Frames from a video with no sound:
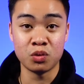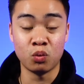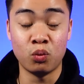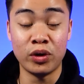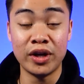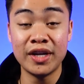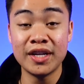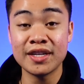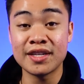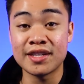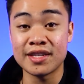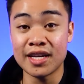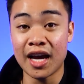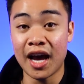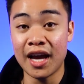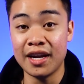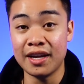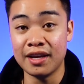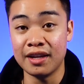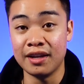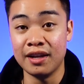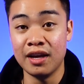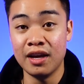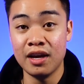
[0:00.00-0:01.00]
we
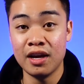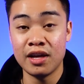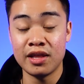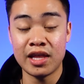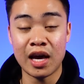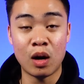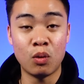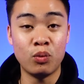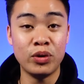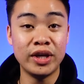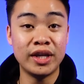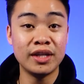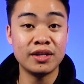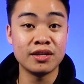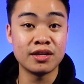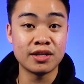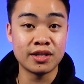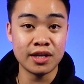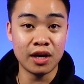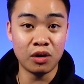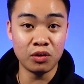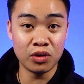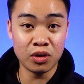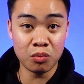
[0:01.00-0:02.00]
decided that we can
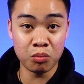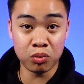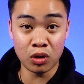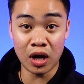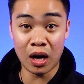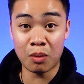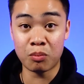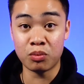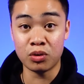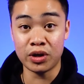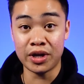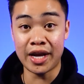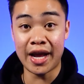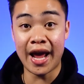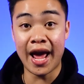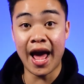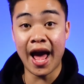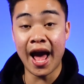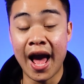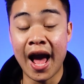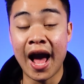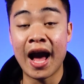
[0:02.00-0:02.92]
sell the property